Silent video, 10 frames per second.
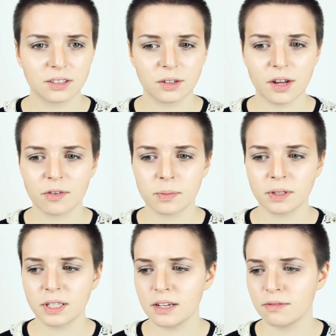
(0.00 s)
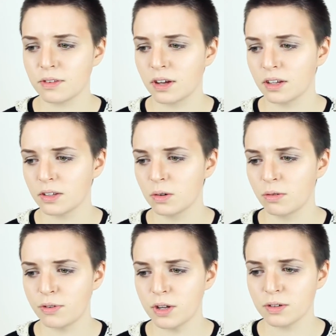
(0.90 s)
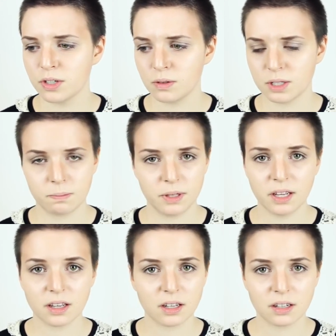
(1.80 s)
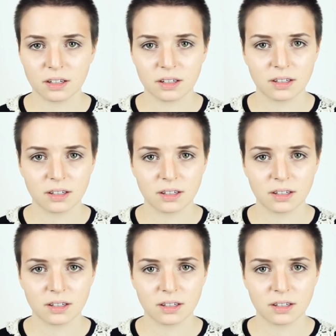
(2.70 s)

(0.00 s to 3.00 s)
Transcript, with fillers: Don't ever believe that your future is bleak.